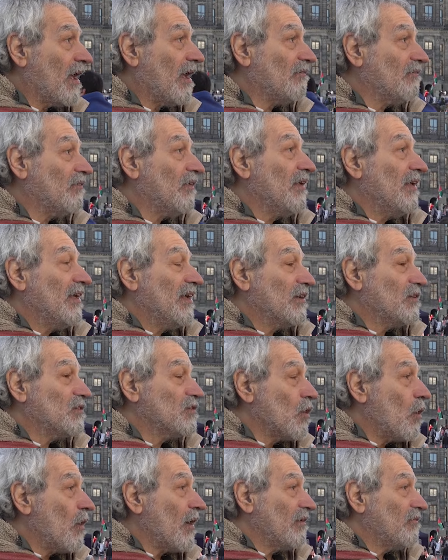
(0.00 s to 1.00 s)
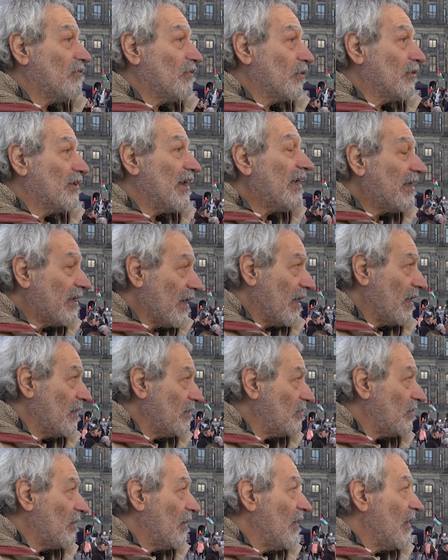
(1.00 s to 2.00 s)
have enjoyed for
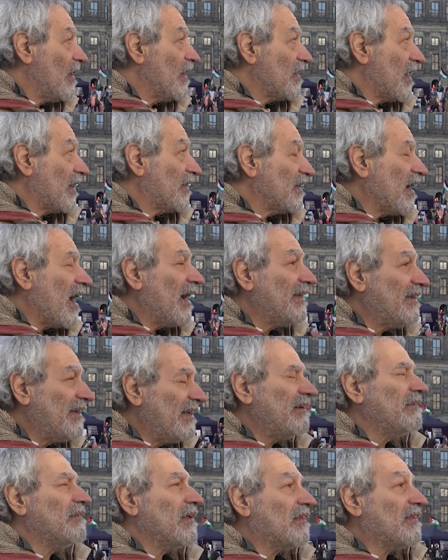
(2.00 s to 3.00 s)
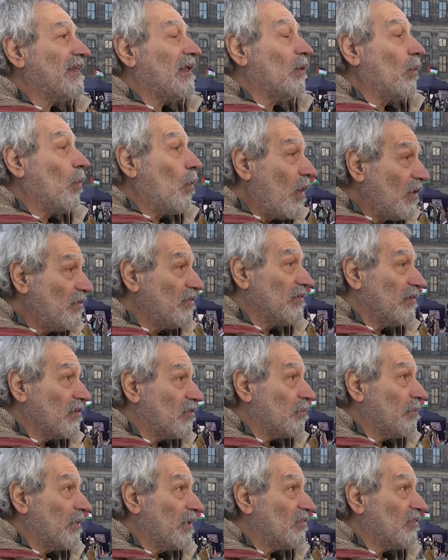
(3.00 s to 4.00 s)
decades, that the idea that it wasn't
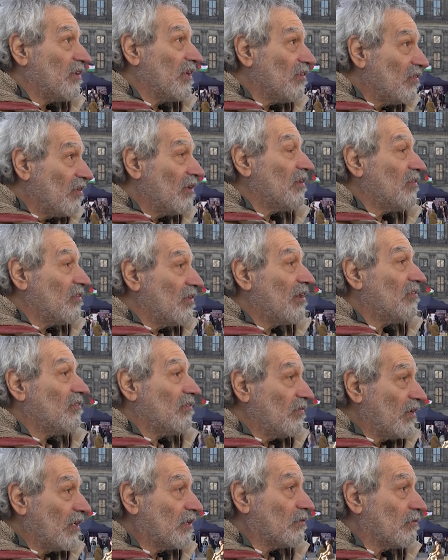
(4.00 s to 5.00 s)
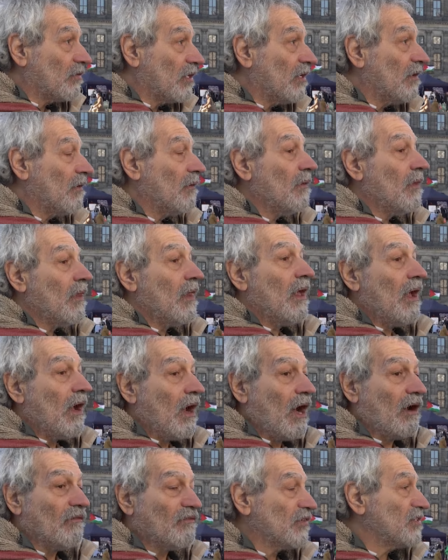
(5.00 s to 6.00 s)
dismissed is in a sense a victory
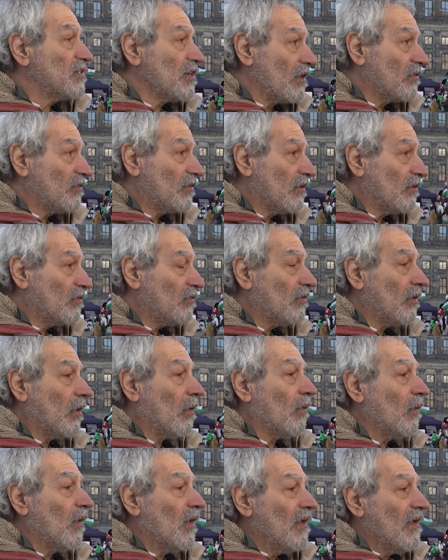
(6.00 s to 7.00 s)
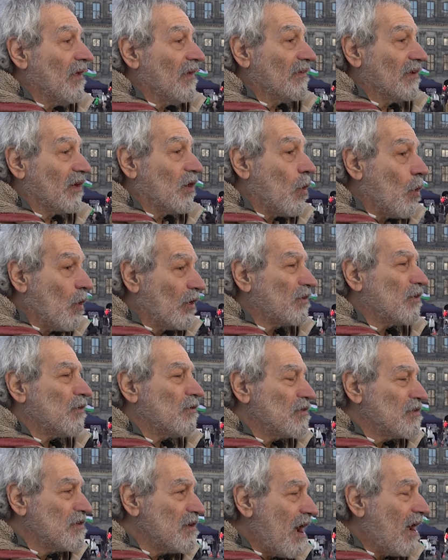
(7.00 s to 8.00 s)
for justice. So the court
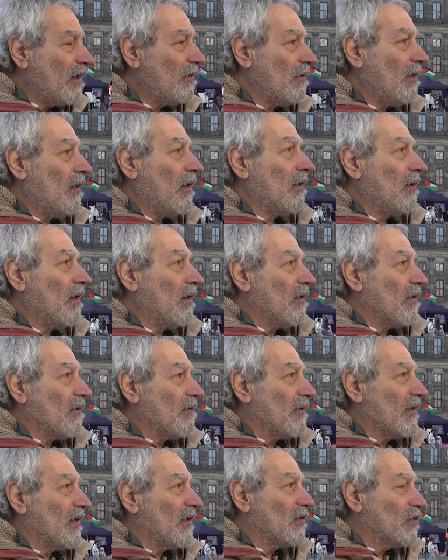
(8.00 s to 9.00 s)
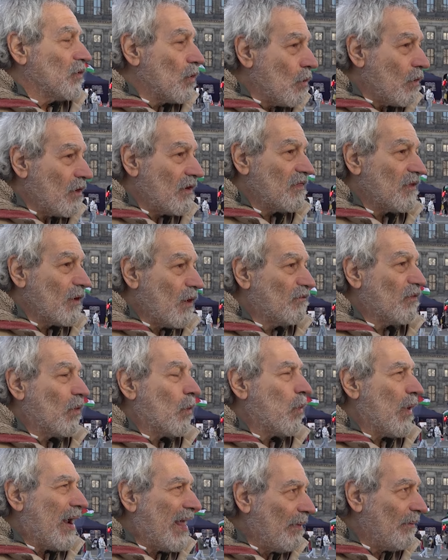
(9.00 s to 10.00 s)
could not ignore the
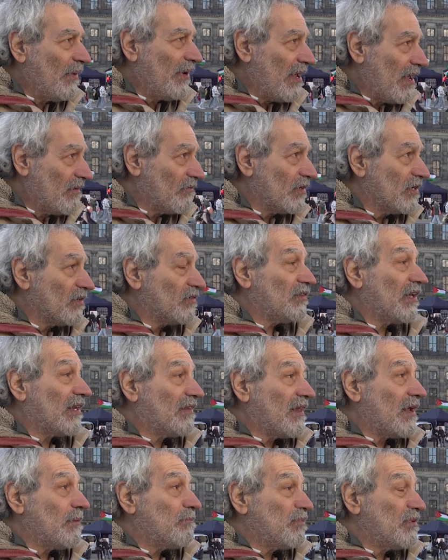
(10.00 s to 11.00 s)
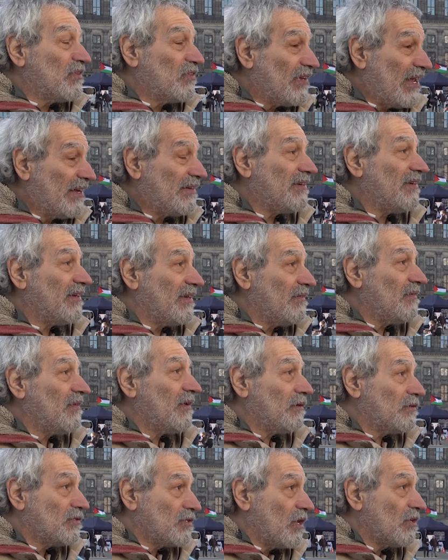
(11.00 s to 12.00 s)
overwhelming evidence that they presented in
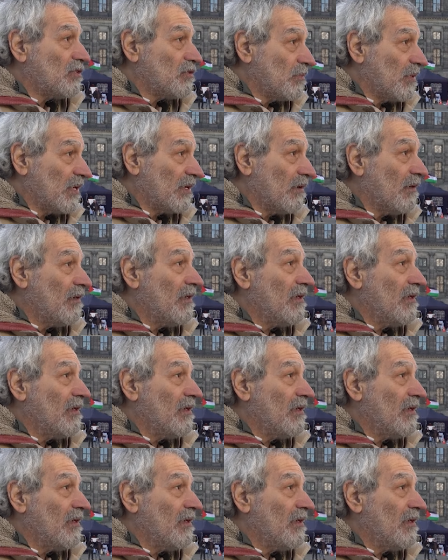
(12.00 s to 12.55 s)
their judgment,